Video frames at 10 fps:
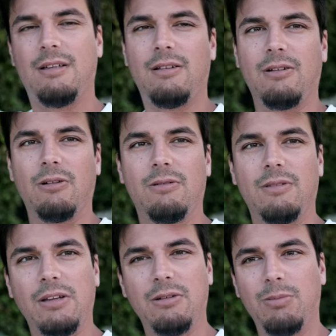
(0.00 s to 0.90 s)
So
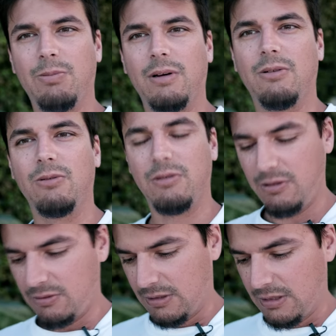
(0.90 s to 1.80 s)
that should be pretty cool
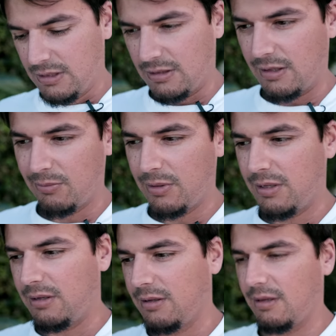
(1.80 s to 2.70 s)
too. That'll
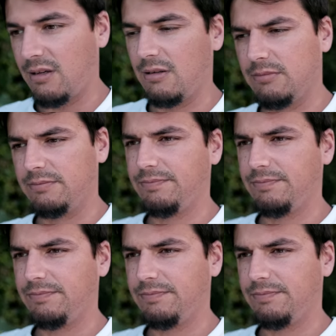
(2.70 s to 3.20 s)
be um,